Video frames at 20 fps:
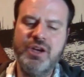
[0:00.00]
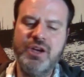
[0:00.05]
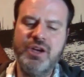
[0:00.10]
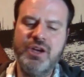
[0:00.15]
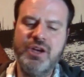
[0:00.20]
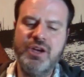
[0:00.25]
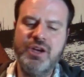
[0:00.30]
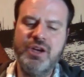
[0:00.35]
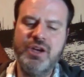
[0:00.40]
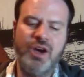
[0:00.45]

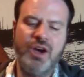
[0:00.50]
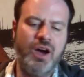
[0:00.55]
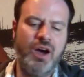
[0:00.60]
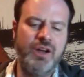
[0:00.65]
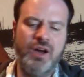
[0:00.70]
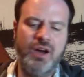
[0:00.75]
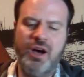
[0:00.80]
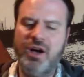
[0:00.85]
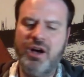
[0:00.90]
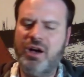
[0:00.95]

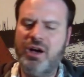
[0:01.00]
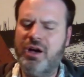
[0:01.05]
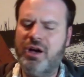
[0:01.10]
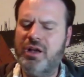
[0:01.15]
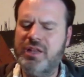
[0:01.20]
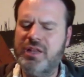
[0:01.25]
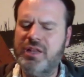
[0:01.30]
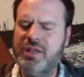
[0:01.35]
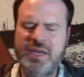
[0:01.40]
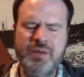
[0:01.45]
gone
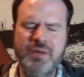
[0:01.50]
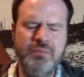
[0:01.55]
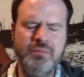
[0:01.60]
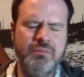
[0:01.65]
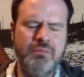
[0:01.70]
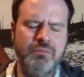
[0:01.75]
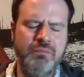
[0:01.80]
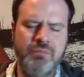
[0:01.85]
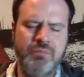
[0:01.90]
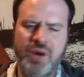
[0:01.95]
all
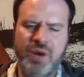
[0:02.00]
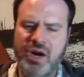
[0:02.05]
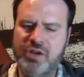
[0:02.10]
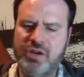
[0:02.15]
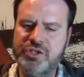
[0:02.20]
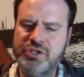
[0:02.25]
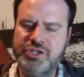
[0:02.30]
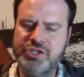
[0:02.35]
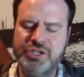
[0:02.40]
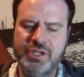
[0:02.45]

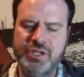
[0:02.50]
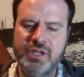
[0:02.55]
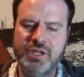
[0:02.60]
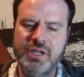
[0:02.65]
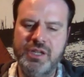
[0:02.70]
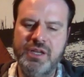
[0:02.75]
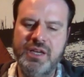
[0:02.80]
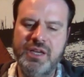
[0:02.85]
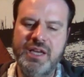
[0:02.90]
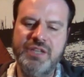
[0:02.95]
impartial
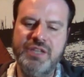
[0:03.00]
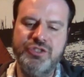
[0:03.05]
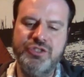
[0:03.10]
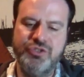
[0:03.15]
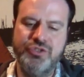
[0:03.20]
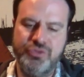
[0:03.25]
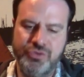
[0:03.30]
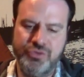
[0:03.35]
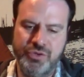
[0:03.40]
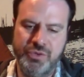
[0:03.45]
and
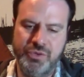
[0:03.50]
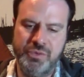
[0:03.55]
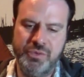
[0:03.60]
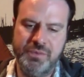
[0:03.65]
true.